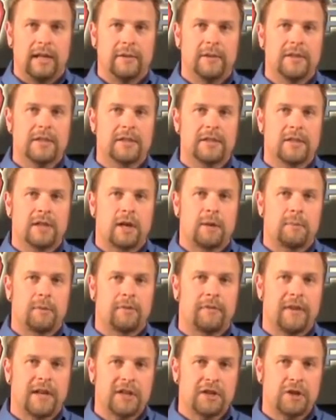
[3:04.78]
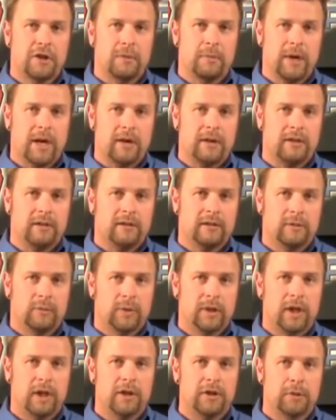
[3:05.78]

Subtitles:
Now this is our professional model. We